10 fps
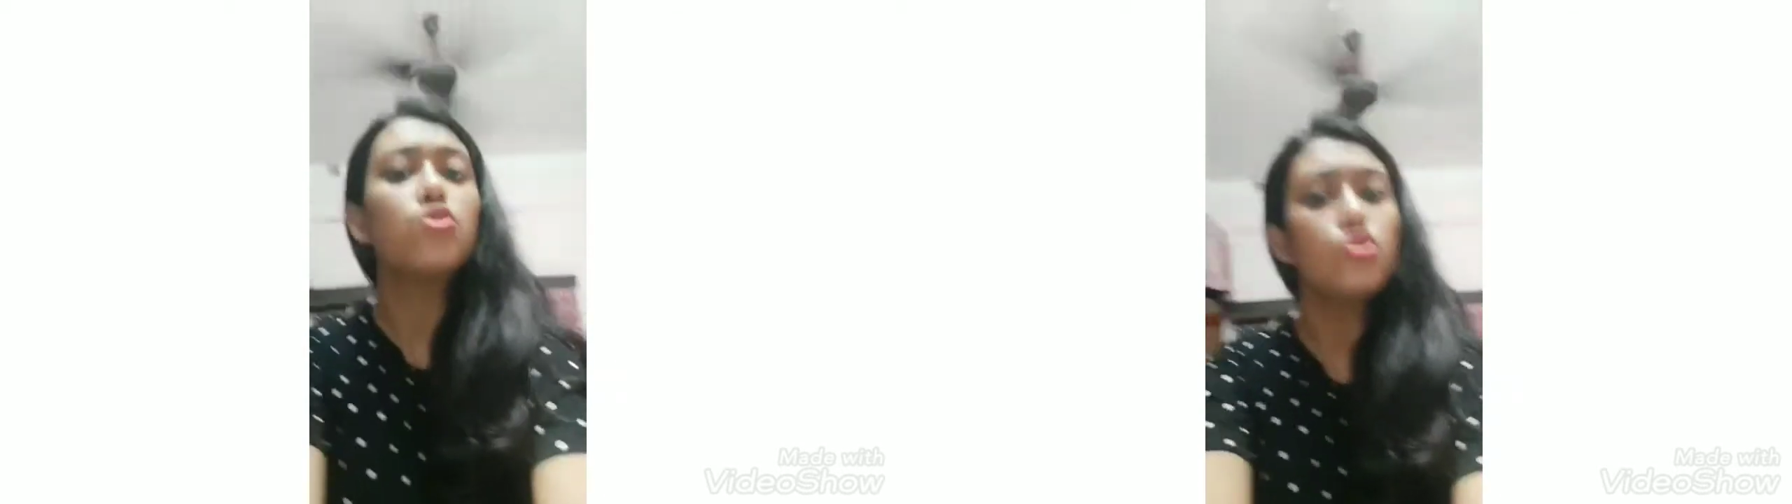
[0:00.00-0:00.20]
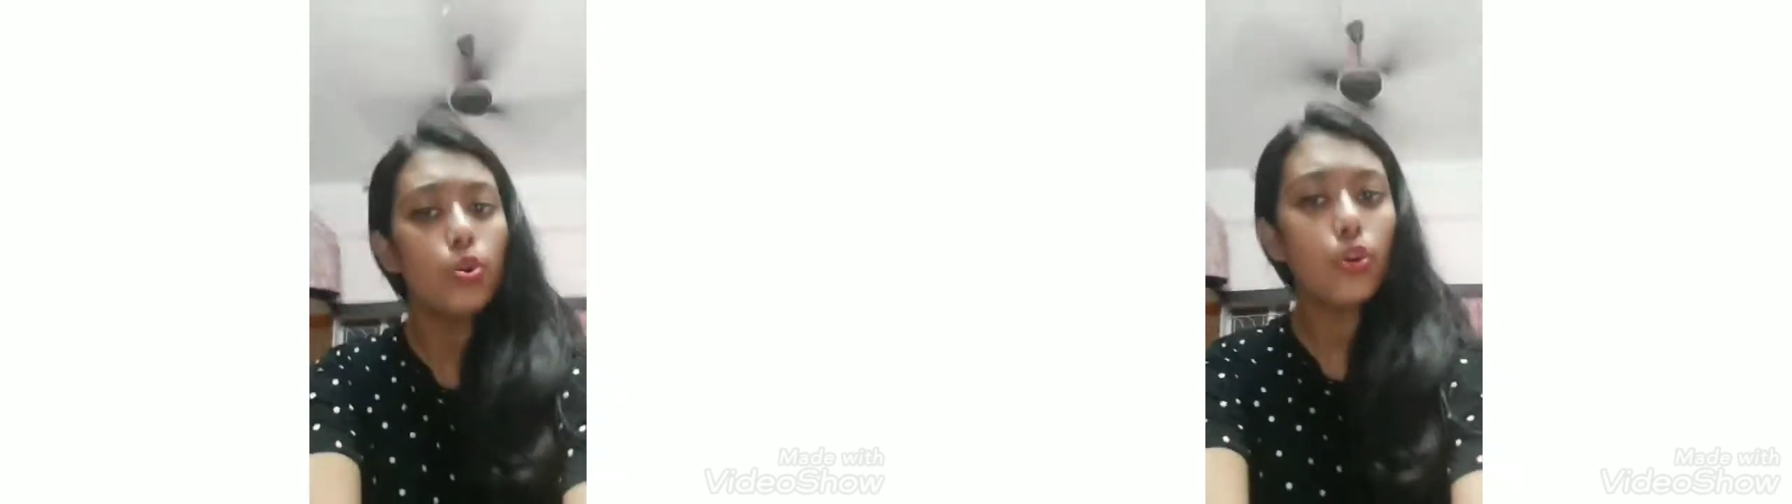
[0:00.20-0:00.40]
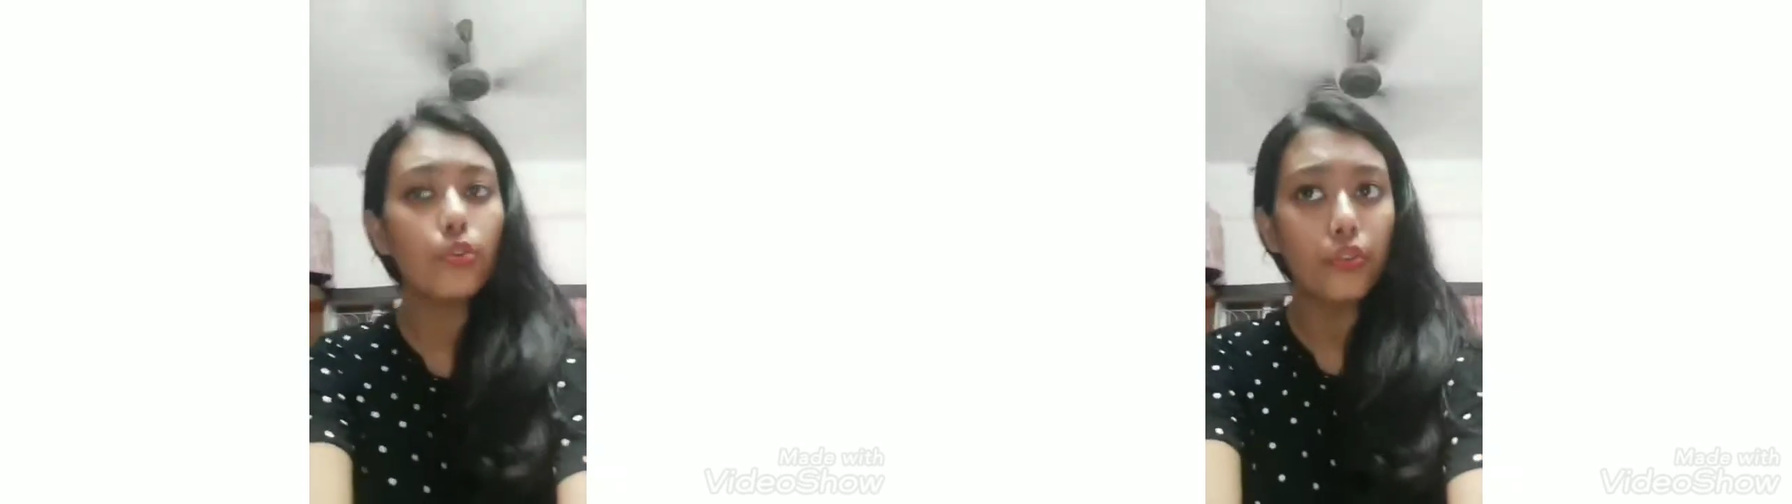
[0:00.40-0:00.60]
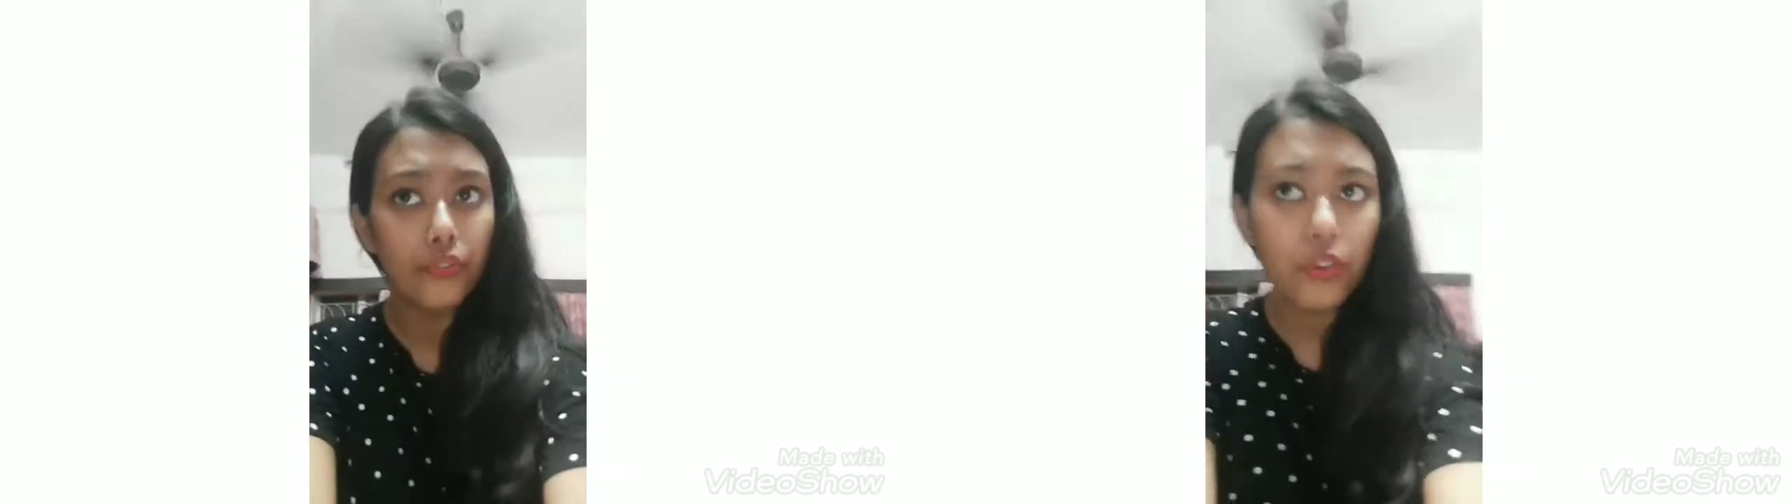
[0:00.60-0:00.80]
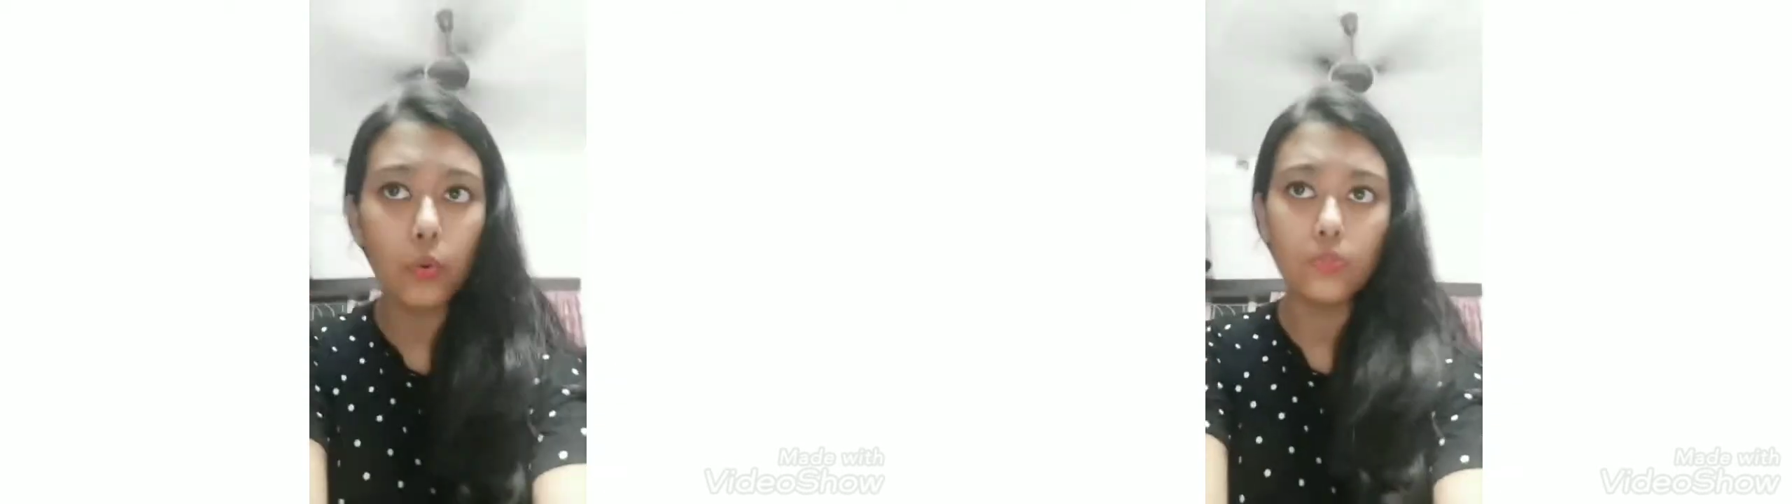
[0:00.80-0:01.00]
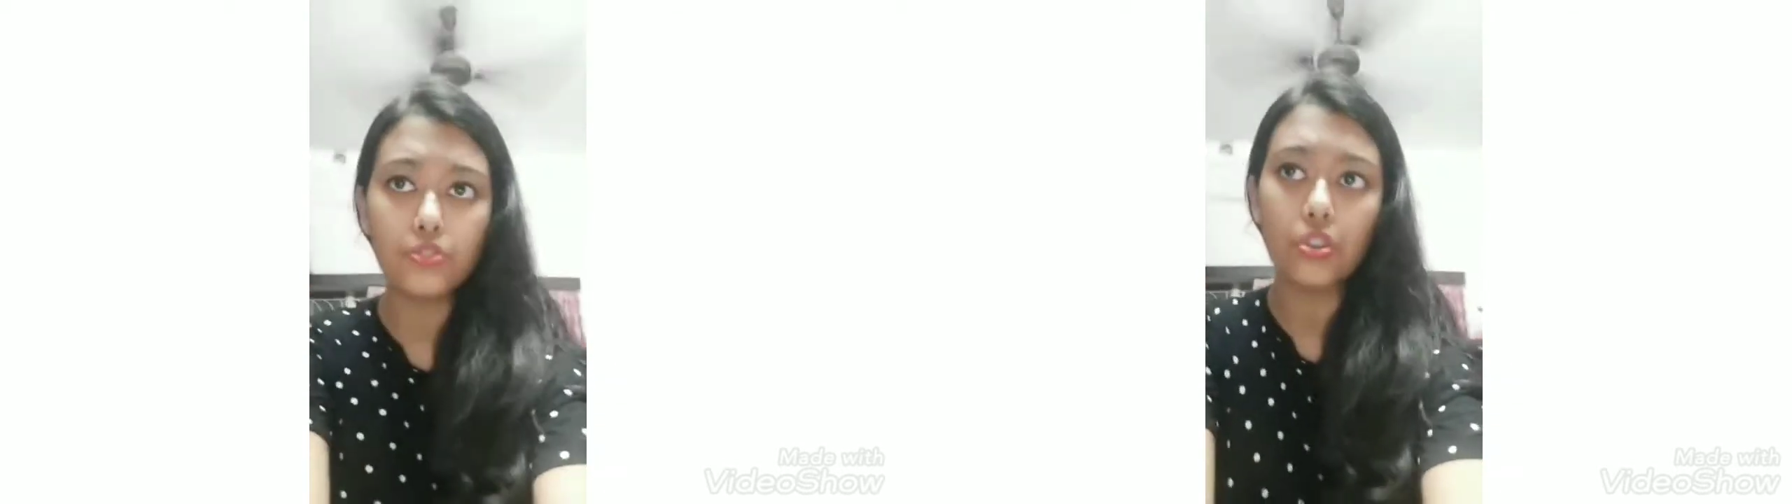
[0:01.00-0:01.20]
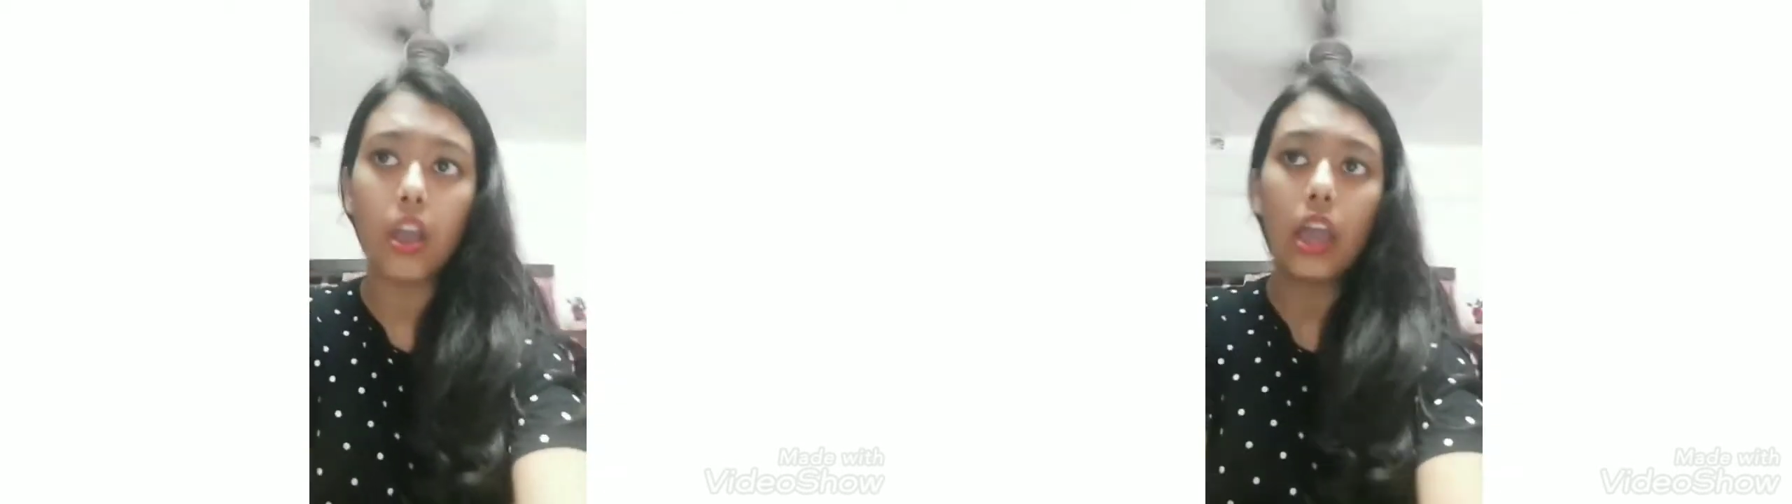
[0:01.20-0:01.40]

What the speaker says: took refuge